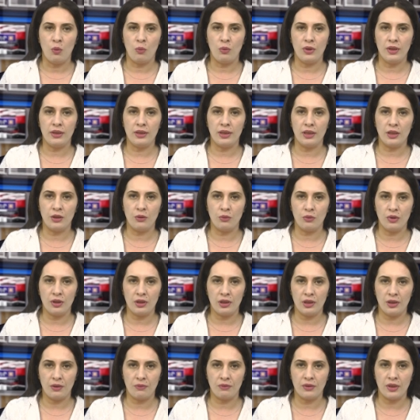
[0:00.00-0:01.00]
with the
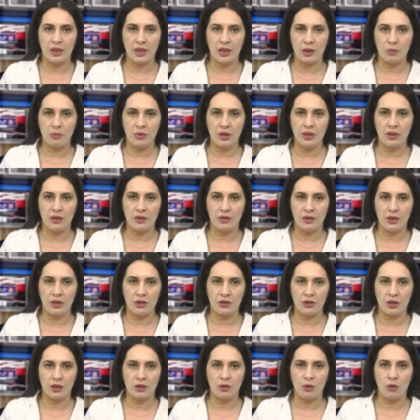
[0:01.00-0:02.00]
unity of the Armenian
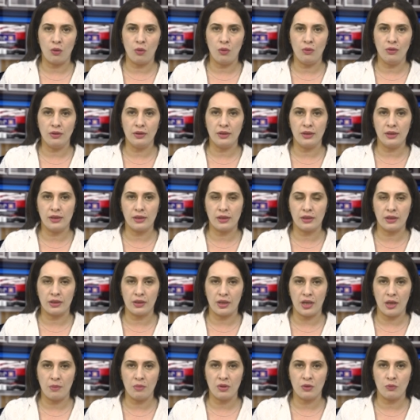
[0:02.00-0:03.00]
nation. All these
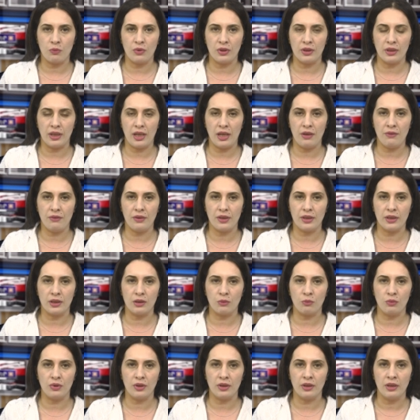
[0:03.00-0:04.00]
crimes will have
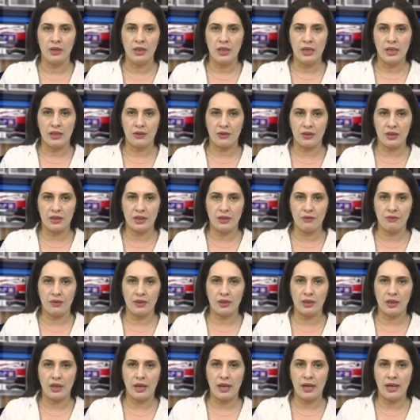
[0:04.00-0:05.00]
and will receive
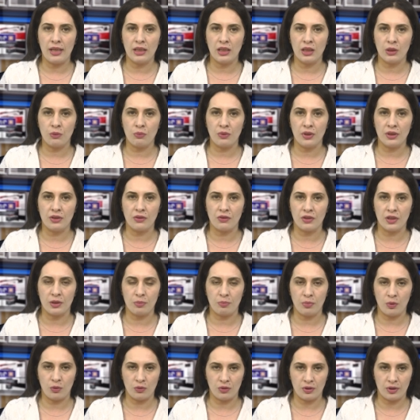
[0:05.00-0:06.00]
an adequate
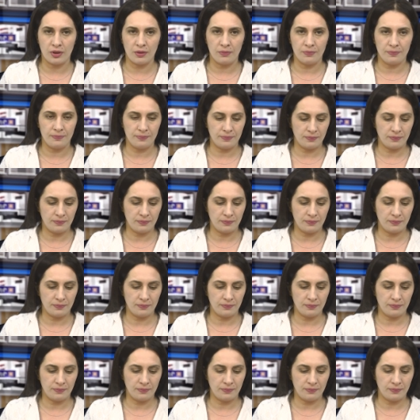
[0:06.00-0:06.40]
response.